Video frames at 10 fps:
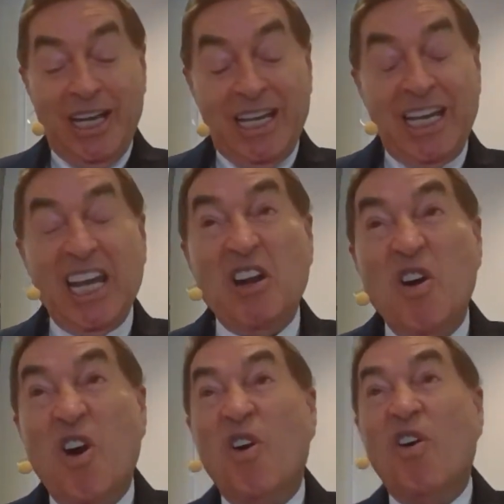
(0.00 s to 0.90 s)
he
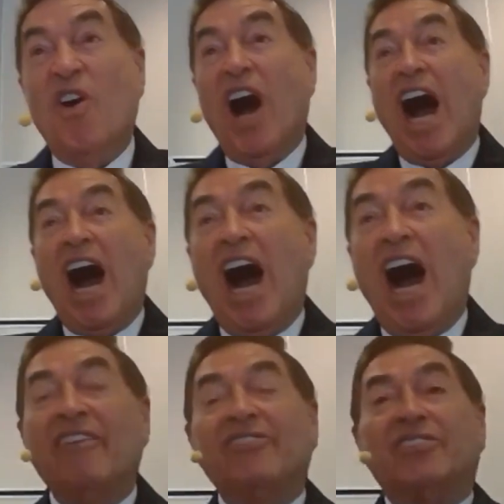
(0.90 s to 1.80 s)
go
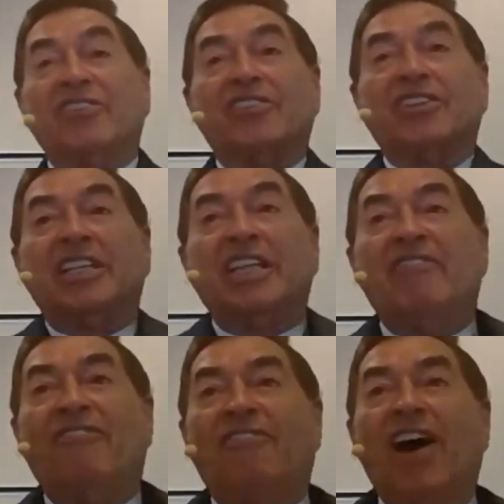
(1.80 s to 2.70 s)
after
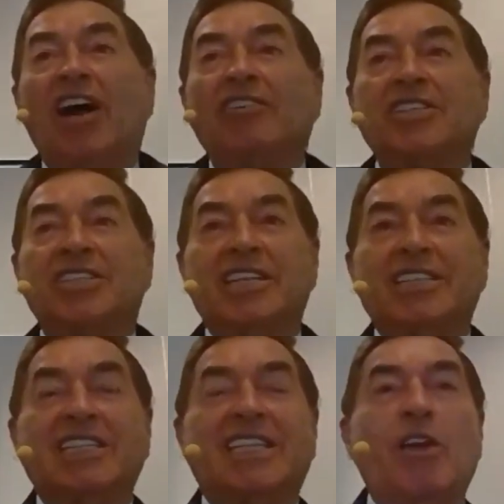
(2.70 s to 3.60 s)
the Pharisees
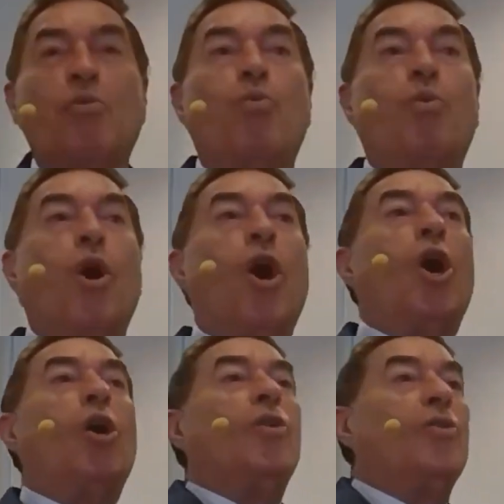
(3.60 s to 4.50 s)
and say,
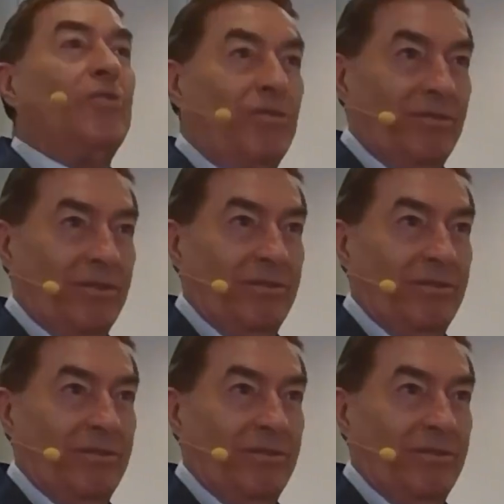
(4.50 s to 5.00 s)
"Whoa,